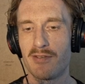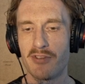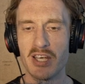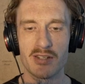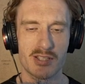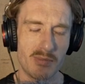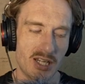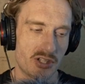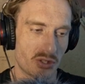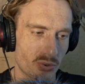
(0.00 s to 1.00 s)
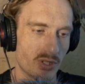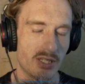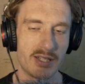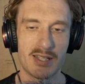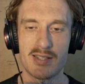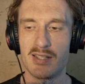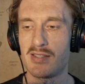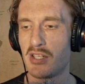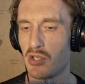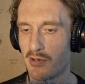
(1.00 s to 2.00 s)
thing, similar to Google in that sense
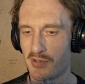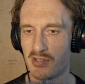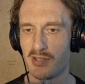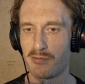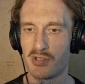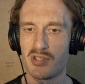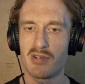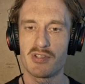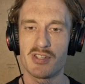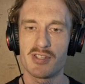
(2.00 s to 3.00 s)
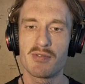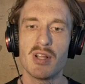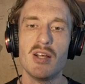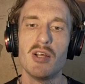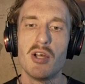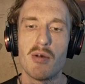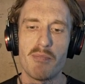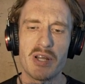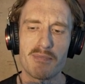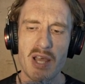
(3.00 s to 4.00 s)
that it offers different services.
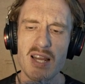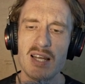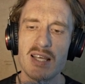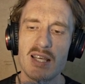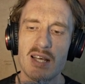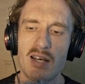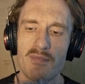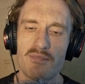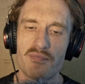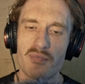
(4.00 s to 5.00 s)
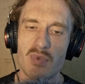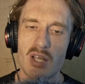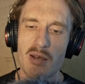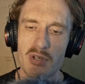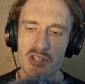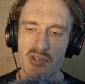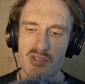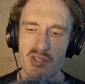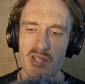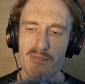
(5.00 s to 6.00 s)
But mainly, I'm
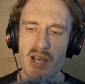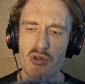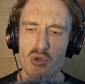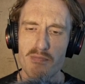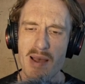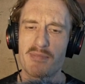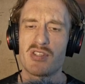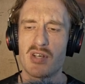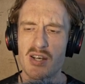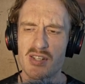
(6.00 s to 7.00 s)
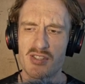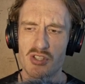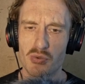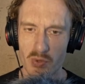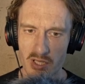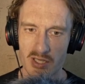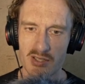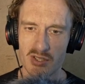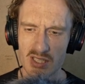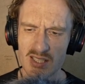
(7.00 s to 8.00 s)
interested in Baidu Maps. So how does this work?
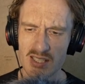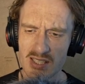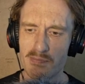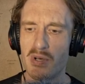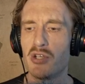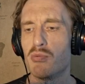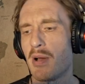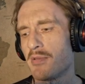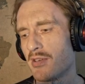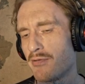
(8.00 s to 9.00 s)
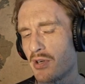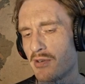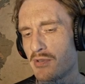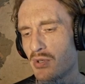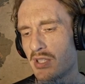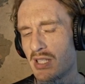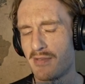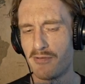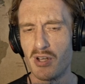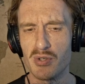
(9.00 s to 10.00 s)
So this is Baidu Maps in front of you, and it
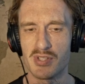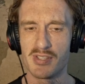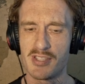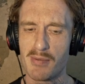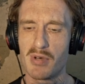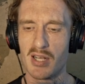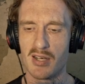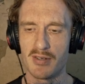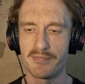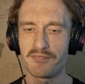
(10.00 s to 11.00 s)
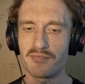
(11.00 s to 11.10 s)
follows a similar